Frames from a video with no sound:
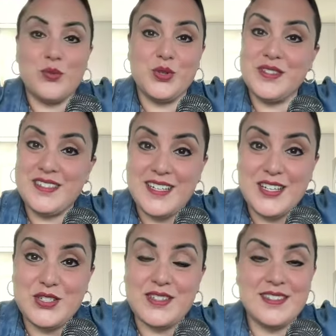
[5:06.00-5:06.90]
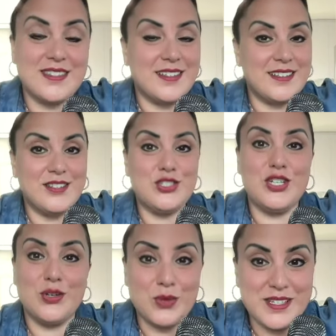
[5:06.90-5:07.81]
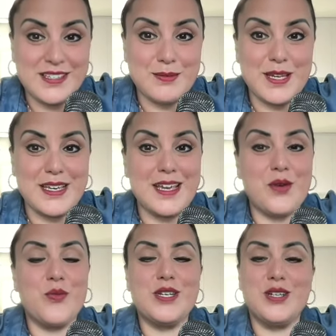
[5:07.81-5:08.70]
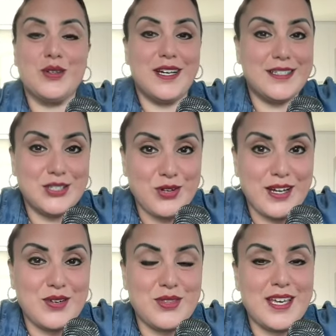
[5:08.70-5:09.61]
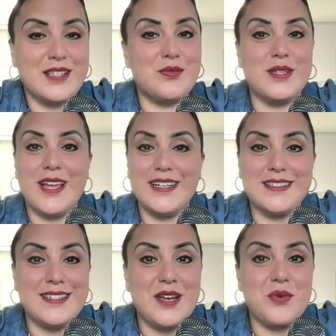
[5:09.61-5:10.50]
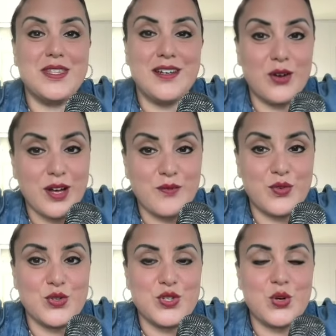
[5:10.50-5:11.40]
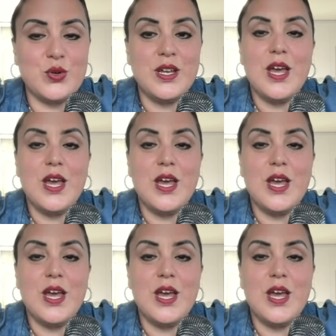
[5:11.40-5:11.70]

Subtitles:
real estate agents, generally speaking, we don't like to try new things. We like to stay within our comfort zone.